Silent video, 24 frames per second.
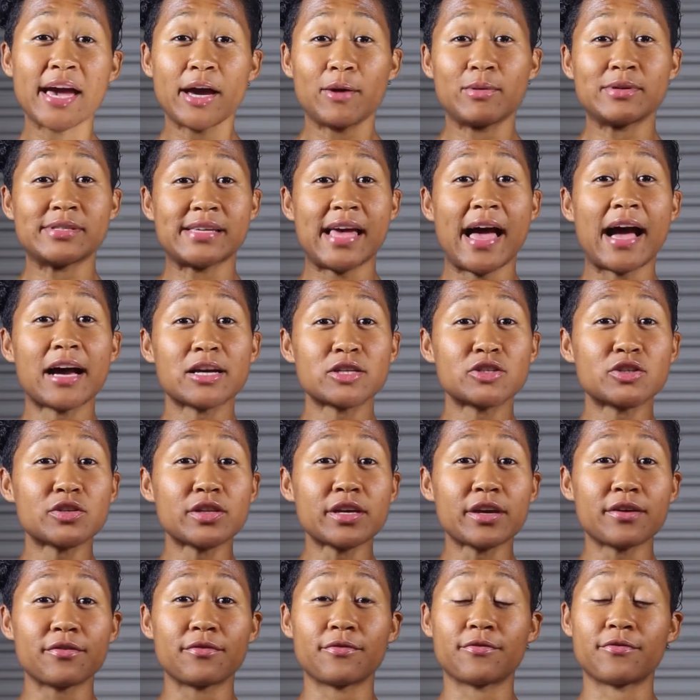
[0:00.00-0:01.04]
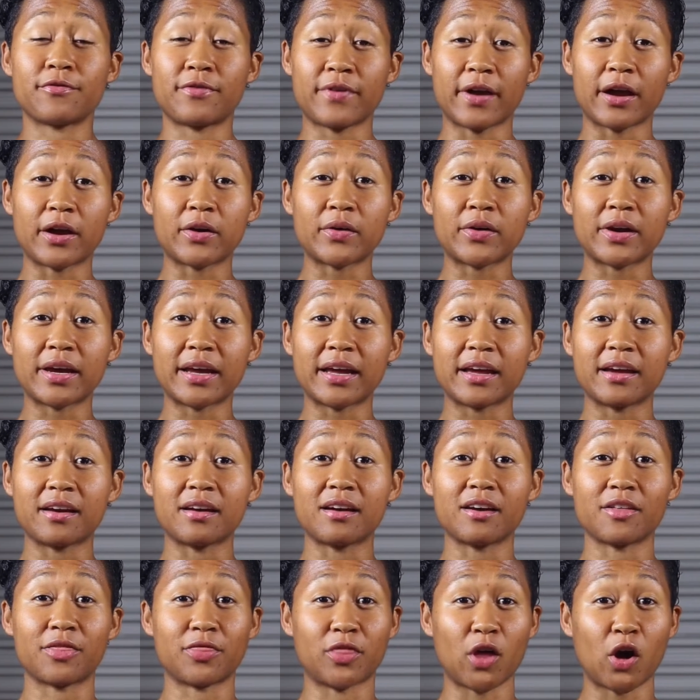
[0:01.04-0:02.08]
It was actually a
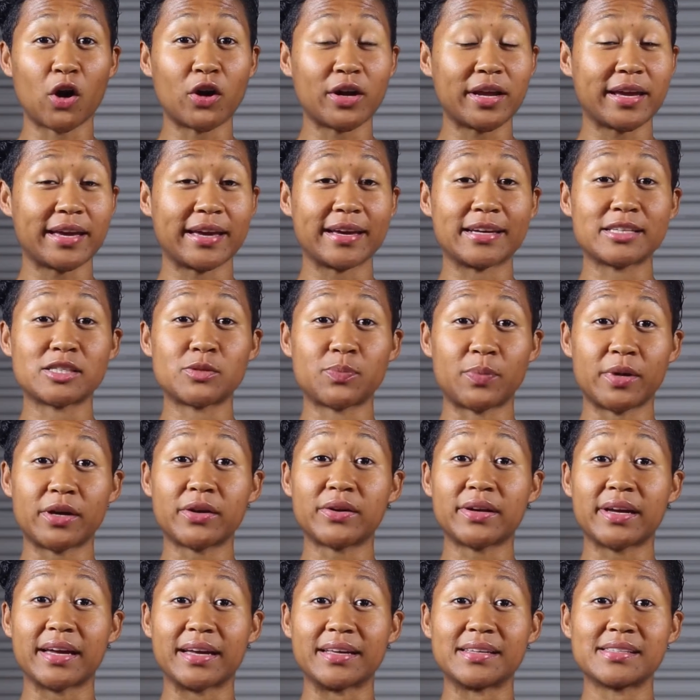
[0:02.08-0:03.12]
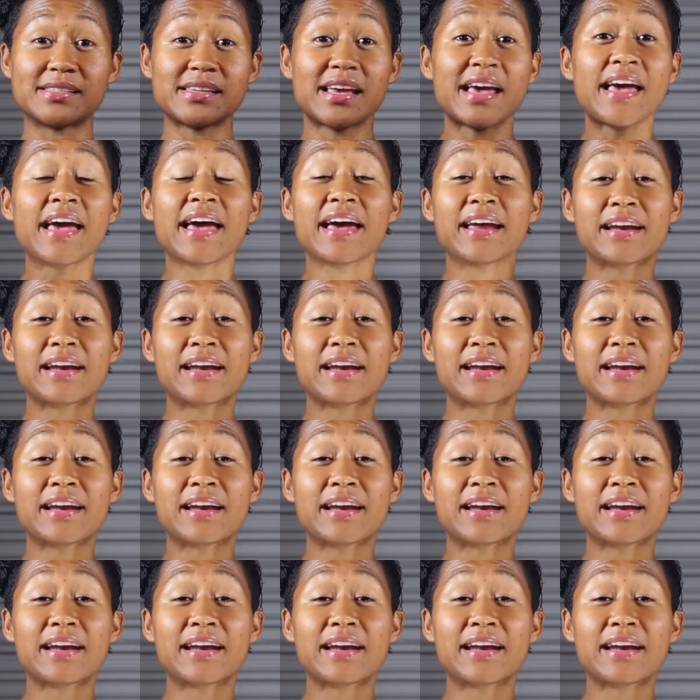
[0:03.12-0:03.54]
very cathartic experience.